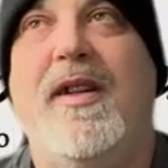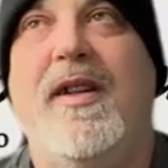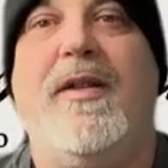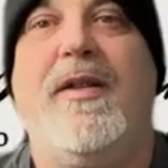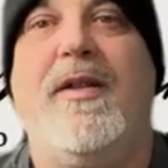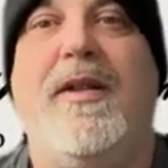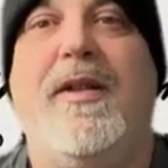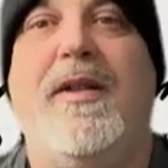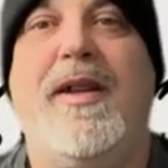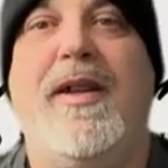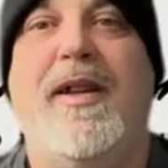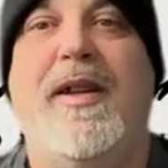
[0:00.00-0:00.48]

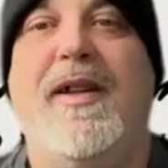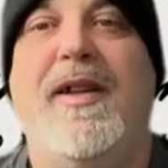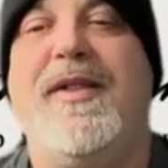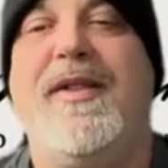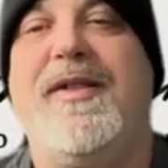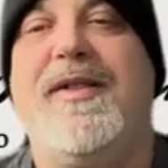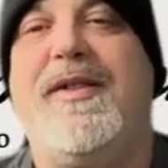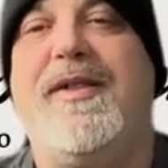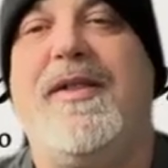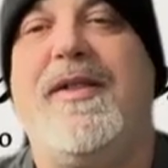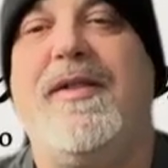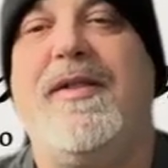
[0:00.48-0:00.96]

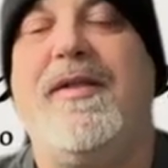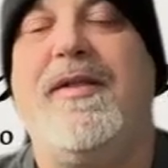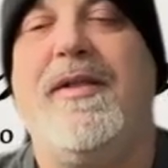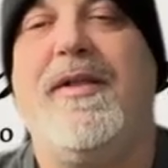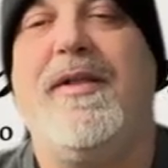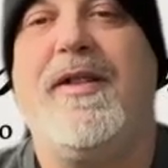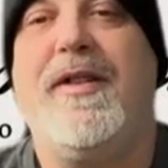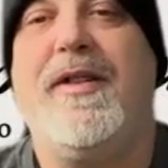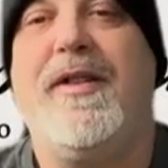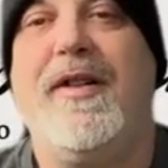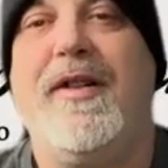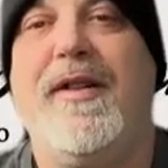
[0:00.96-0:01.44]

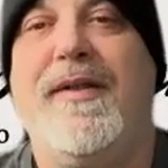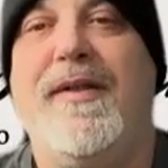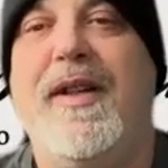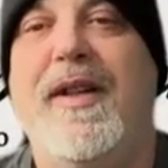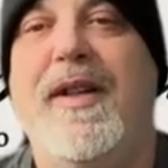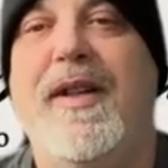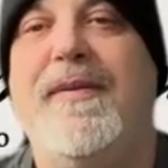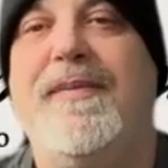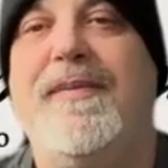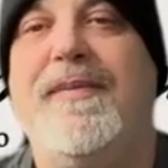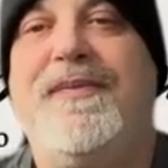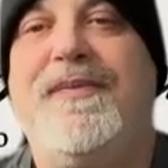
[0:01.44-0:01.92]
localized
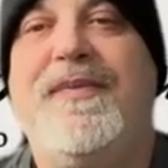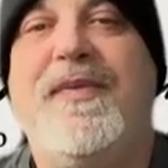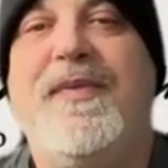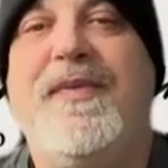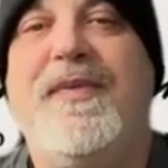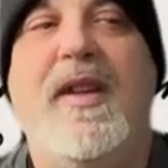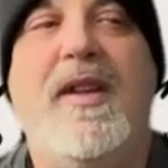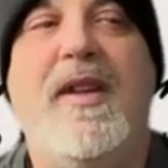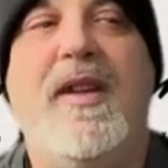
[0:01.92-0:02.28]
current event.